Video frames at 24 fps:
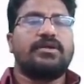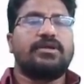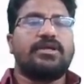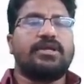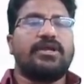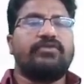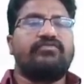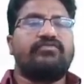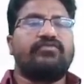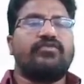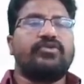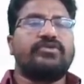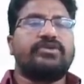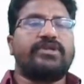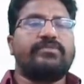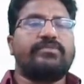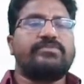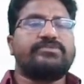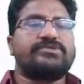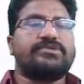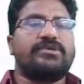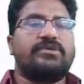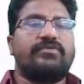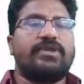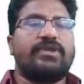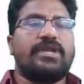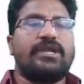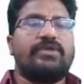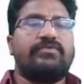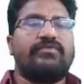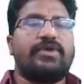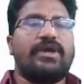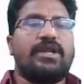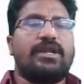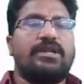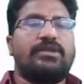K 4 times. When I
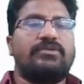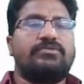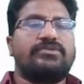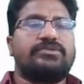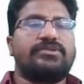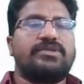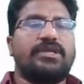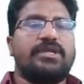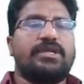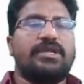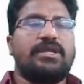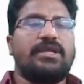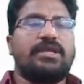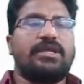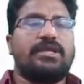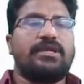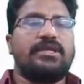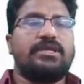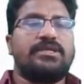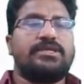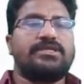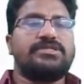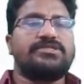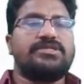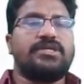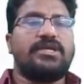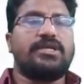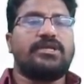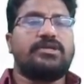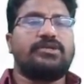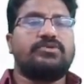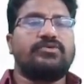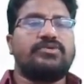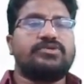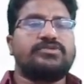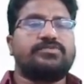value 3,
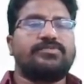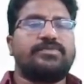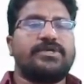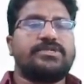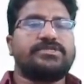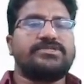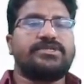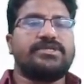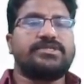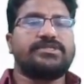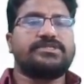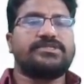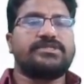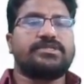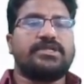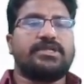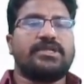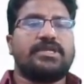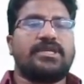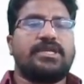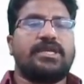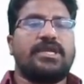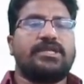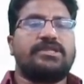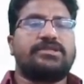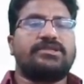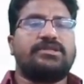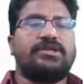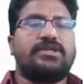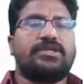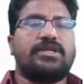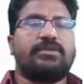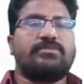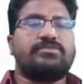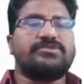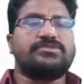J 2 spaces, K
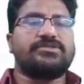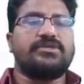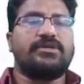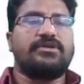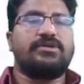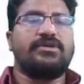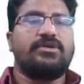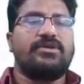3 times.